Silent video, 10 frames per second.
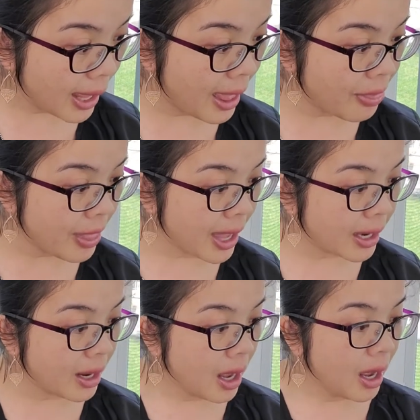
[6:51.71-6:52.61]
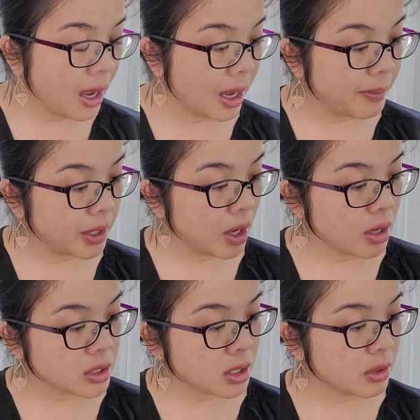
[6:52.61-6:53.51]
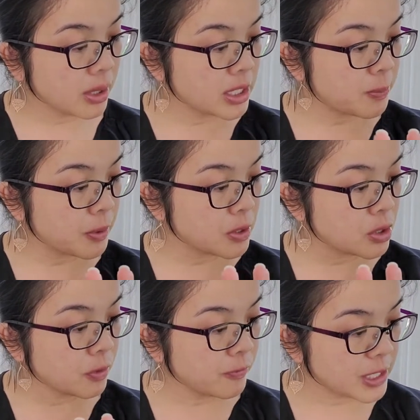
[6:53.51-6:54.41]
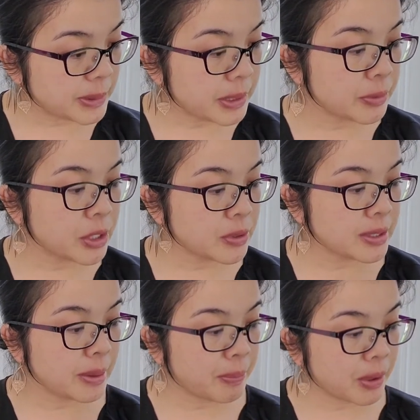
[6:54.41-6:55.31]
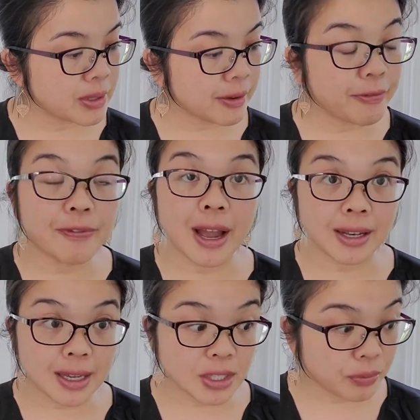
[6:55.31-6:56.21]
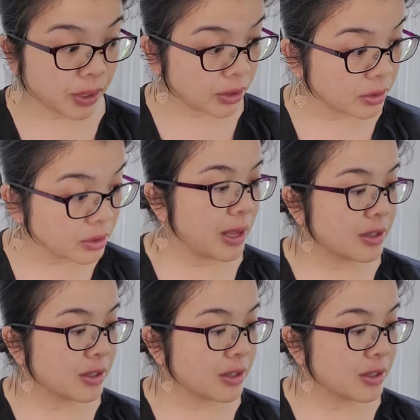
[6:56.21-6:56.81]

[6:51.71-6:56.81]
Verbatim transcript: And then um, it also is supposed to visibly reduce the appearance of fine lines and wrinkles.